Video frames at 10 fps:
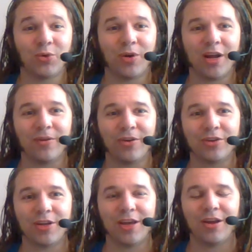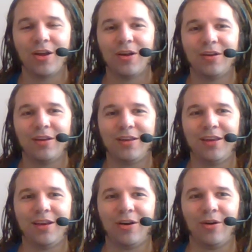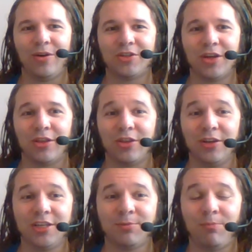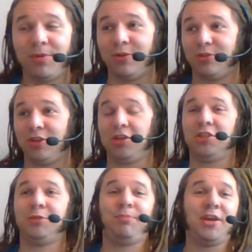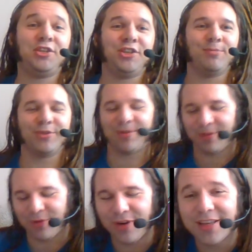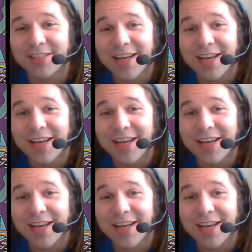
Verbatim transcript: or whatever, it's like, you know, it's like the is like a spaceship or something, bro. It's